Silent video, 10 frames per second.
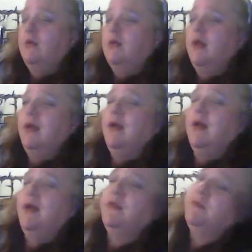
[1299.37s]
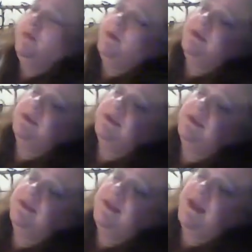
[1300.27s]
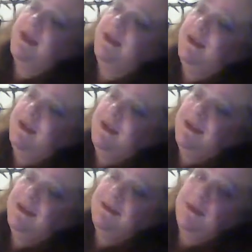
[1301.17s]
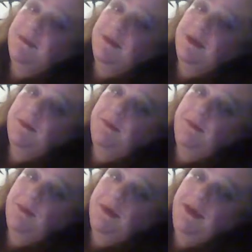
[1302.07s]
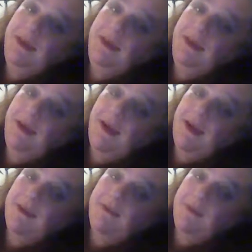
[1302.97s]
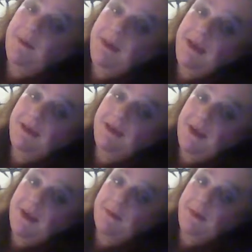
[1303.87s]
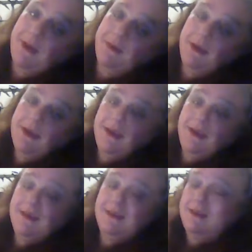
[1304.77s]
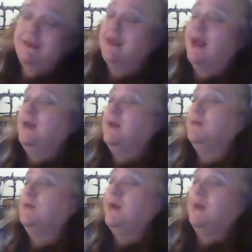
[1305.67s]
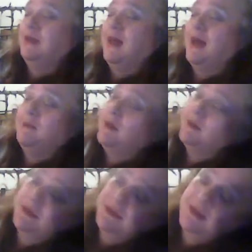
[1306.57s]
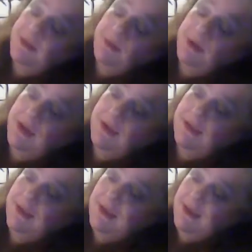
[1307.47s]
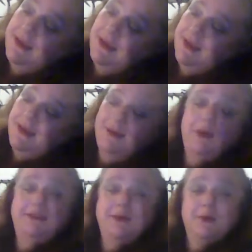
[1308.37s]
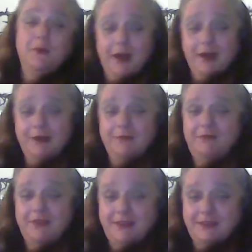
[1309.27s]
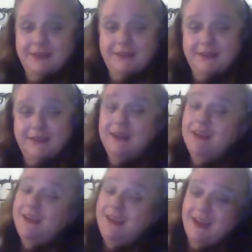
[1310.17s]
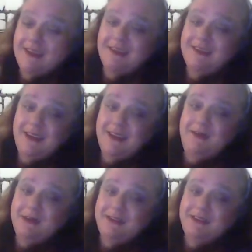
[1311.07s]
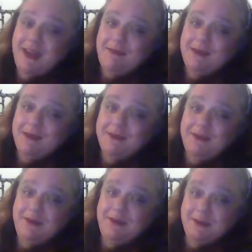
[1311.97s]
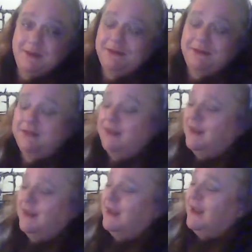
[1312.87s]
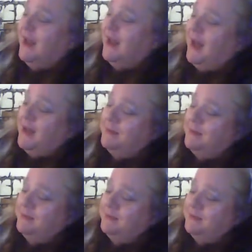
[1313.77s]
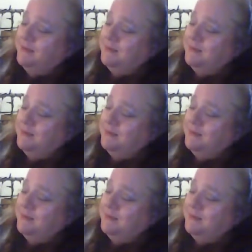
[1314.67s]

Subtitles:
okay, other person said something pretty hard for me to talk about since I don't know a lot about the subject. It was quantum physics. Yes, he was that much of a goof. Um,